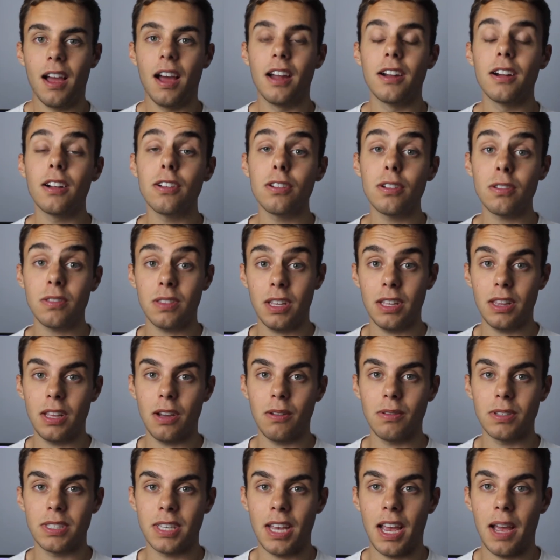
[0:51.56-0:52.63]
Another thing
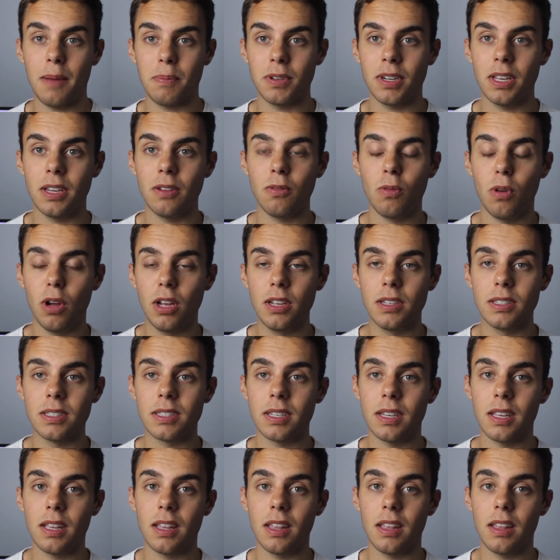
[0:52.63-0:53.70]
that was happening
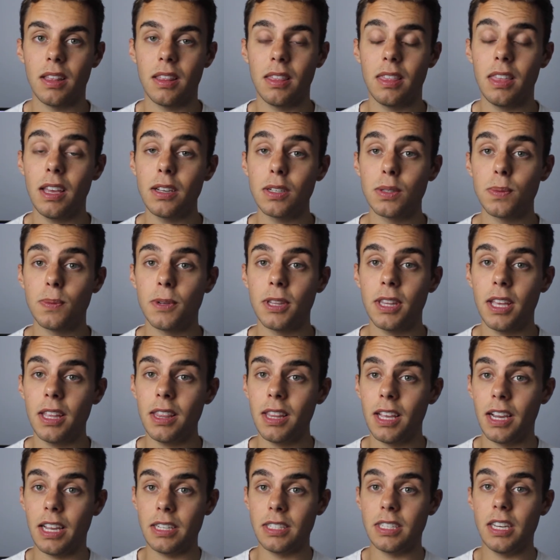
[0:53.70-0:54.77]
was things within
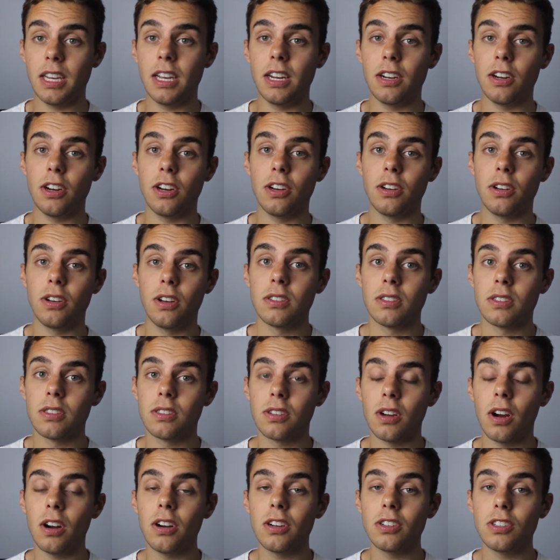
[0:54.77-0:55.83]
the container
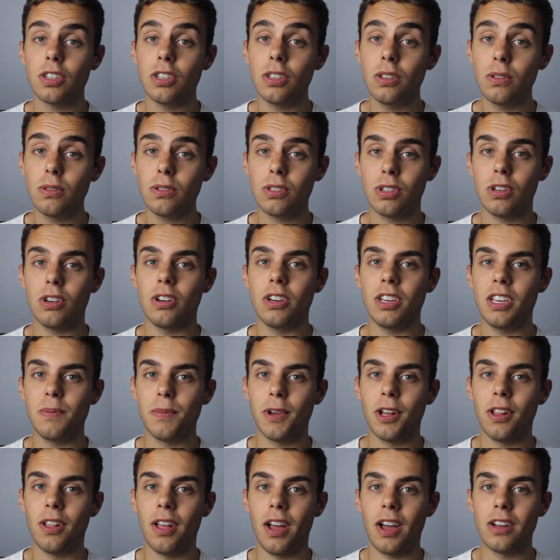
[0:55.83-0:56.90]
started to use your
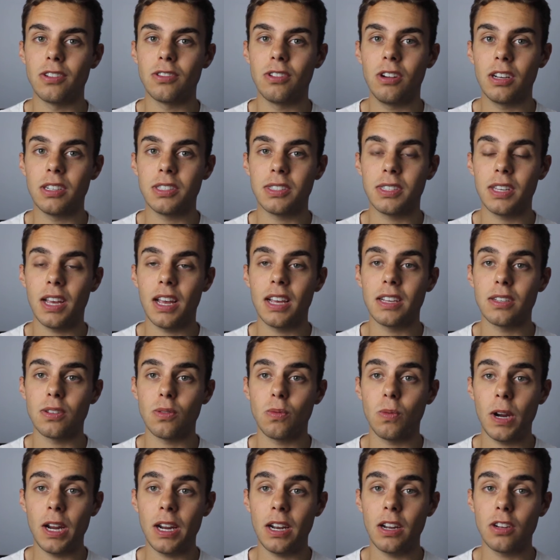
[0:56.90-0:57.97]
email address as a
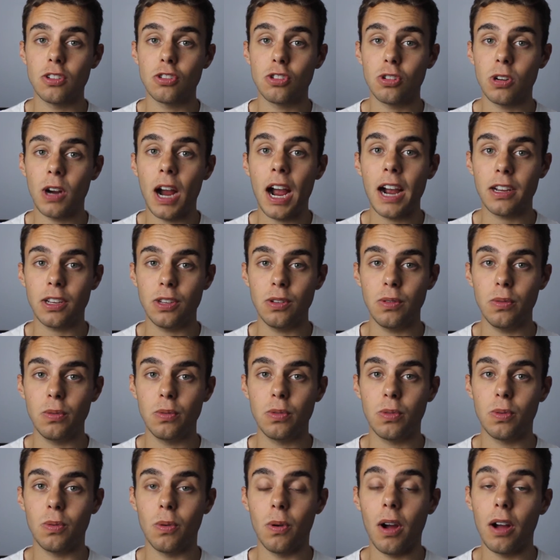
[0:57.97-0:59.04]
way to track you
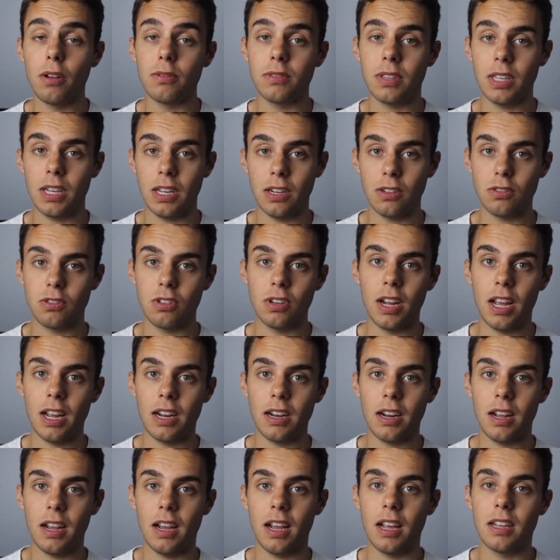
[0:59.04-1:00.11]
throughout the
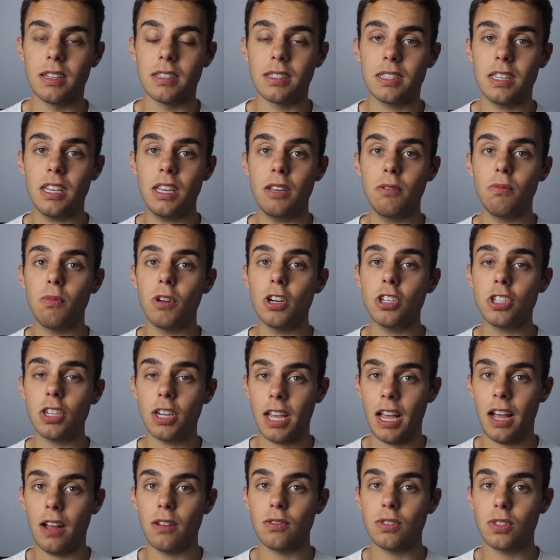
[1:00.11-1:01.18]
internet and see which
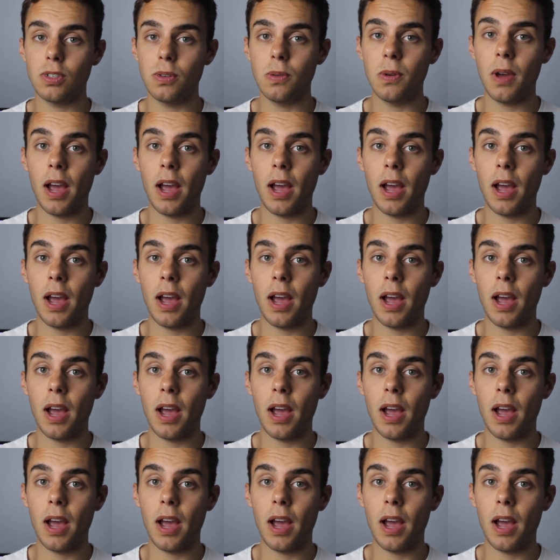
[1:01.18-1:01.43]
accounts you